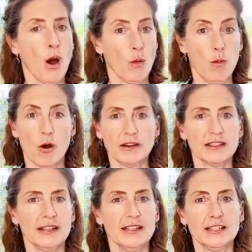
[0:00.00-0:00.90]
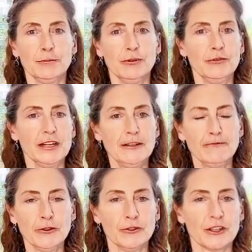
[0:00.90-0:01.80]
What is a pureed
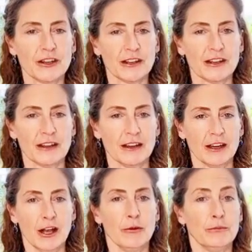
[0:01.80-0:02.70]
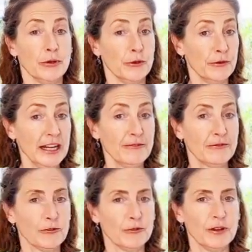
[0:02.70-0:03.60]
food? Pureed
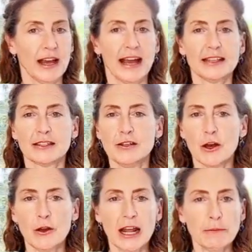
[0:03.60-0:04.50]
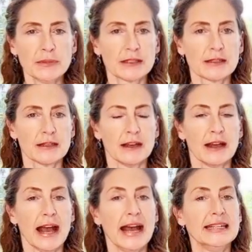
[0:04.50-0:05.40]
food has no lumps
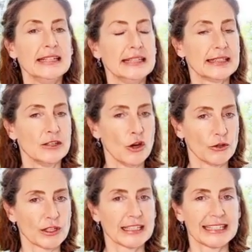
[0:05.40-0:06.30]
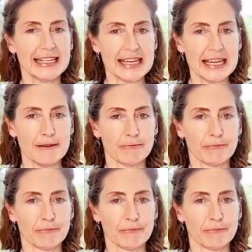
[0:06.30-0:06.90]
and it is not sticky.